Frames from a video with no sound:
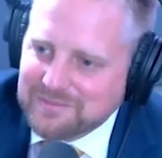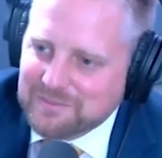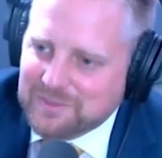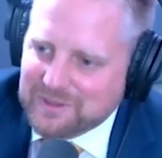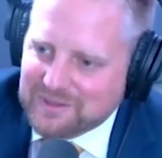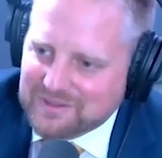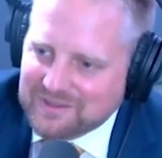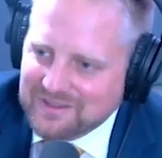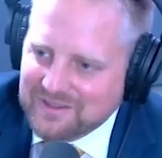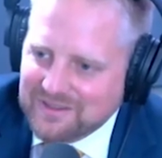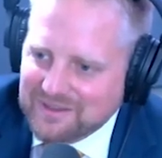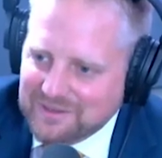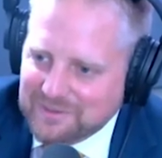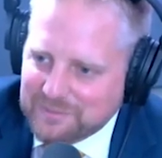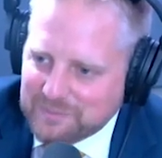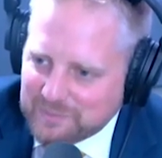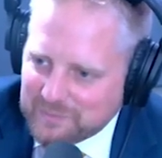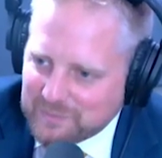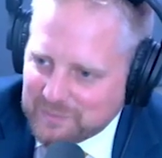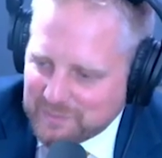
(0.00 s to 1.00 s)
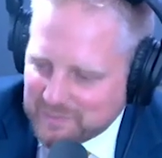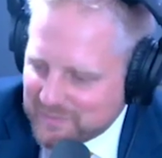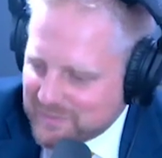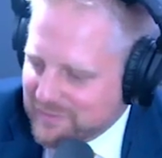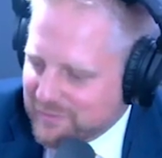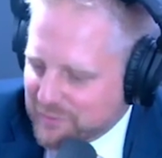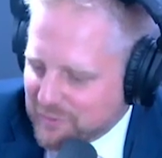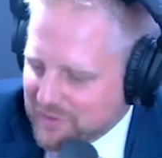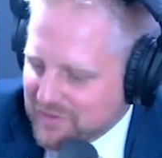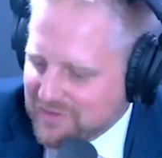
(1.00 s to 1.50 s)
but
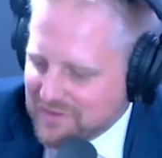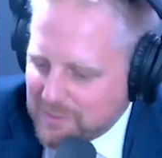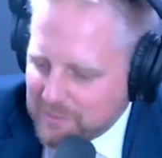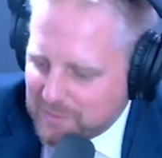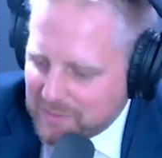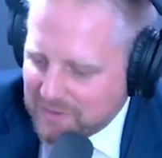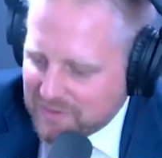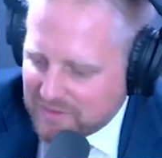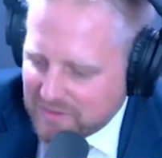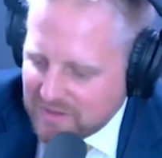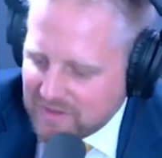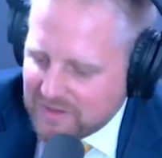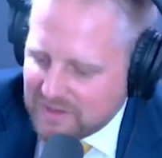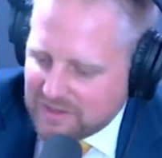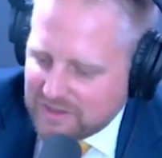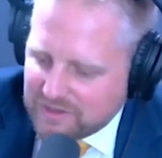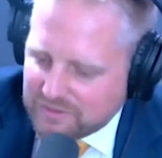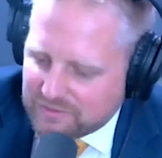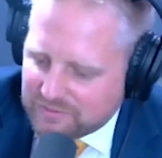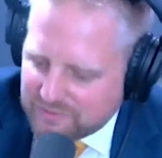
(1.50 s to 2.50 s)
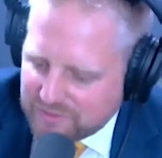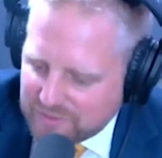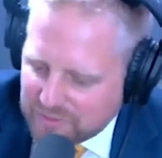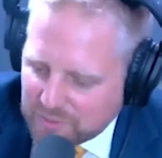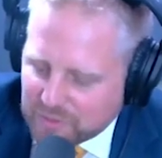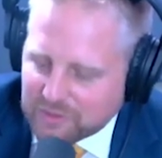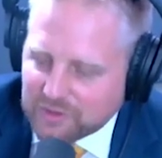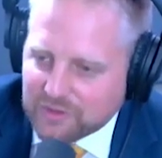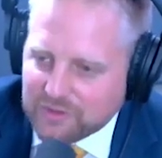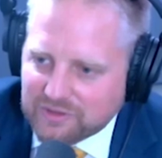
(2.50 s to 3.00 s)
if, for example, if
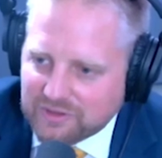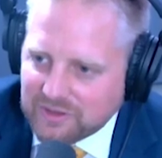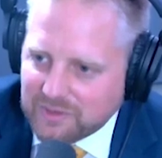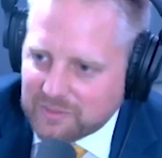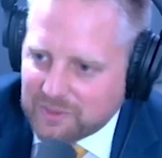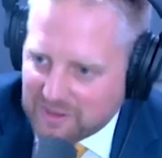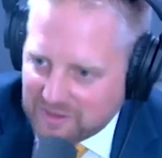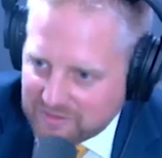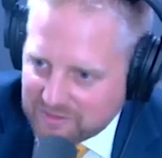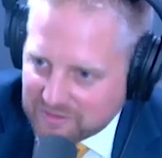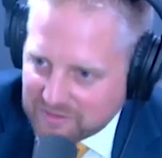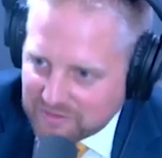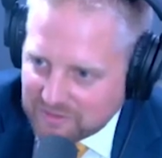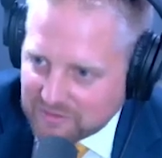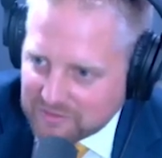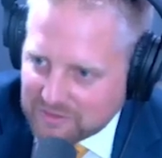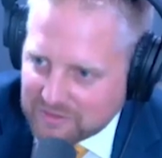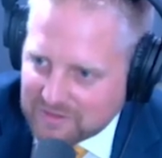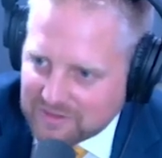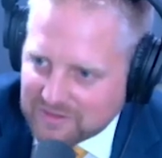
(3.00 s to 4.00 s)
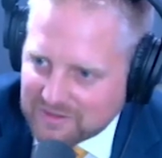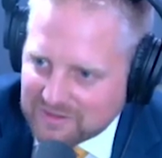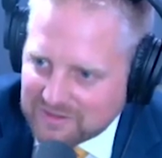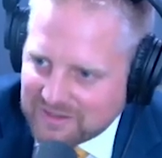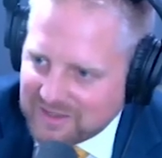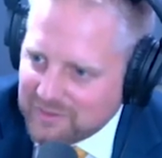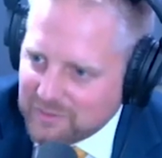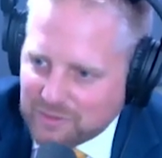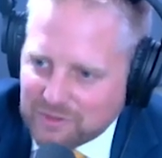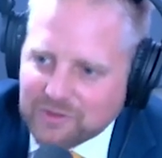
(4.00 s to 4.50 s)
you are not Liberlander,
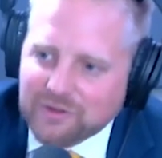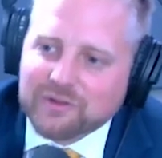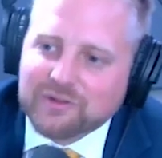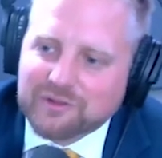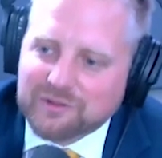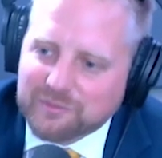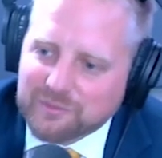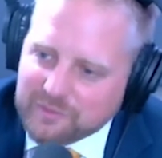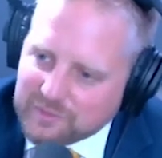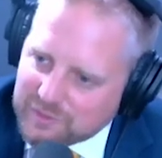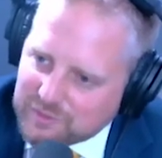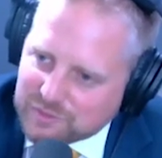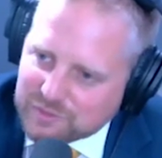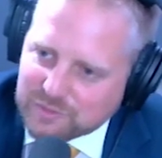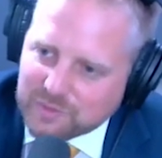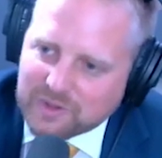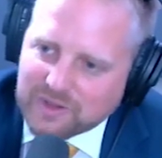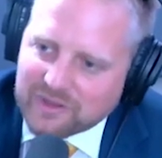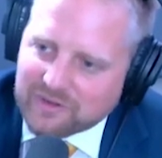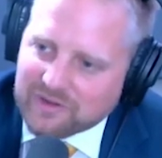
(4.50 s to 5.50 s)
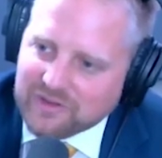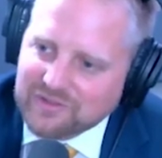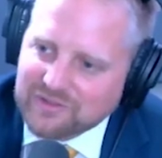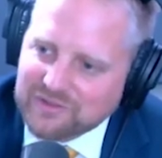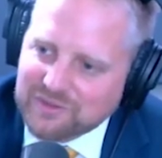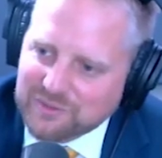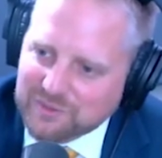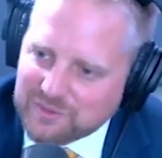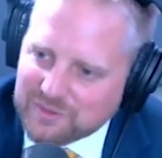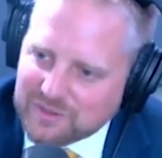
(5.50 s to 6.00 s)
they will not usually
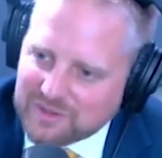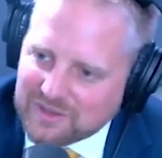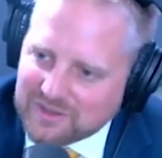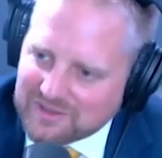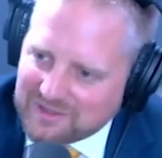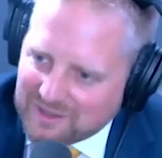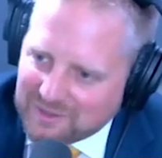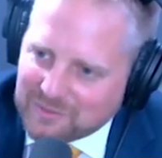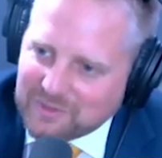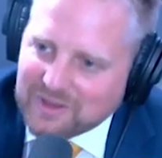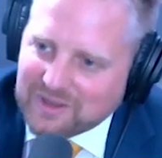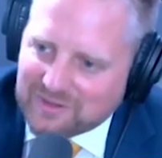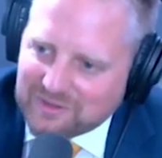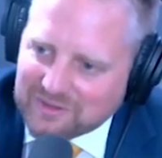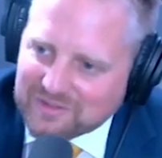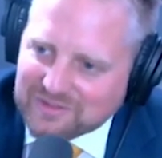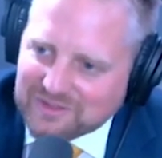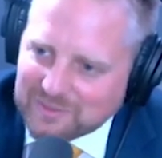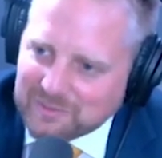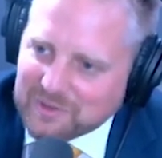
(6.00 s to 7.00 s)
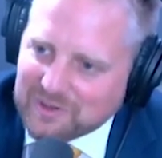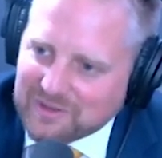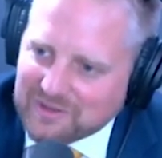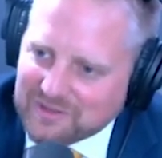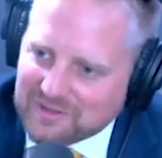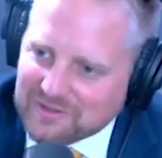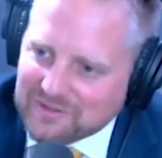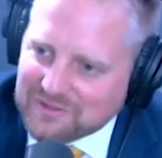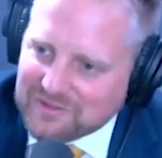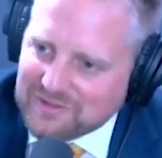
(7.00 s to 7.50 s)
arrest you. They only arrest
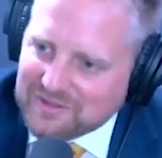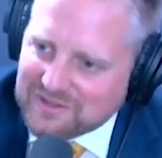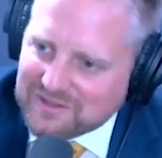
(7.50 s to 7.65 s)
Liberlanders.